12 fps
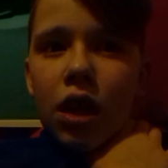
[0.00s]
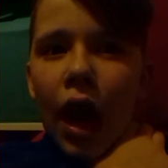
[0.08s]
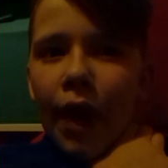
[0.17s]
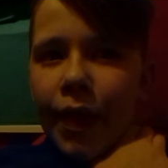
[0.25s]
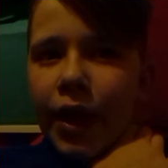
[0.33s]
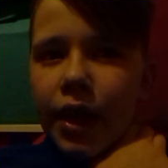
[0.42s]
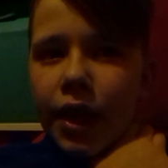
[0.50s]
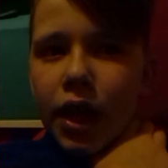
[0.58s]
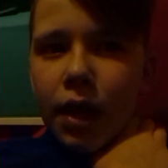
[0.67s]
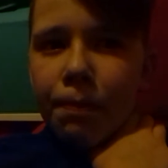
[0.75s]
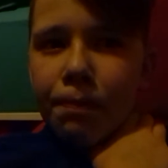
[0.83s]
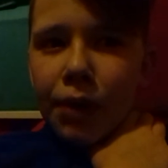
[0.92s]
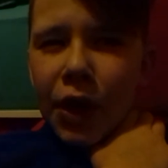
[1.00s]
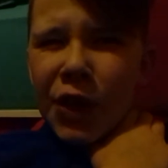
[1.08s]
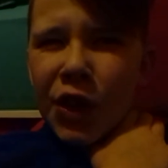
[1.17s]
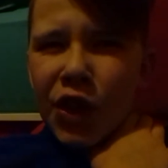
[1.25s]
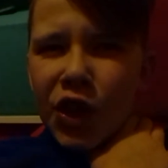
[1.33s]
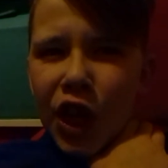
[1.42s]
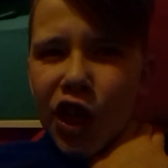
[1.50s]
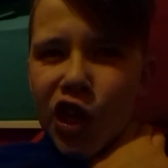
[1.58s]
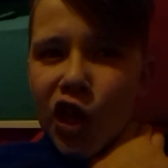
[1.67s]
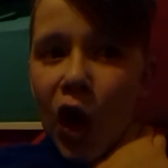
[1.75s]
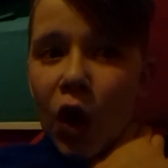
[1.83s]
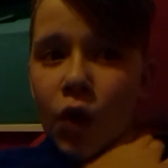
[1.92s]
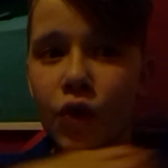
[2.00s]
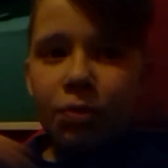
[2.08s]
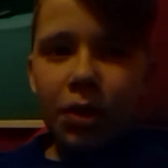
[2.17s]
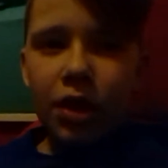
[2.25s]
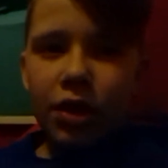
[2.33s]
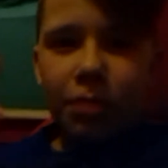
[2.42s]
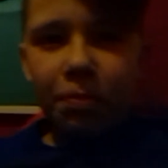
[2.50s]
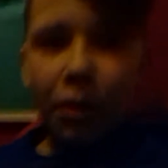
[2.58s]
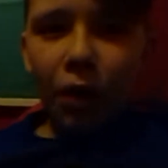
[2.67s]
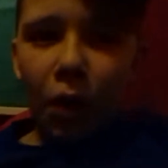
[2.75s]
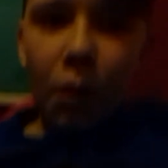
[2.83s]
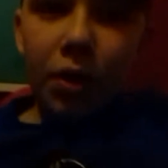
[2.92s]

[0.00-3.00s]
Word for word: I think Brendan's like a shark or something, because blue,